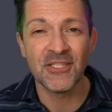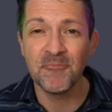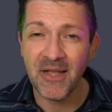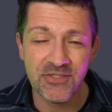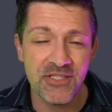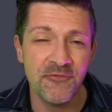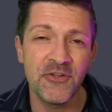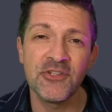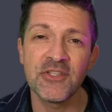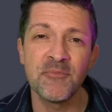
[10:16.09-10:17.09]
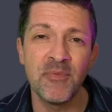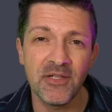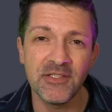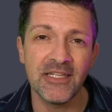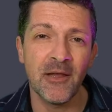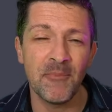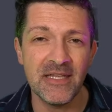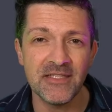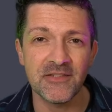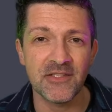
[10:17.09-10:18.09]
especially if you're just building a
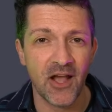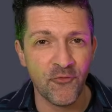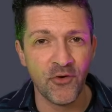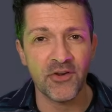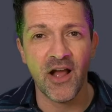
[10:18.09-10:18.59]
piece of software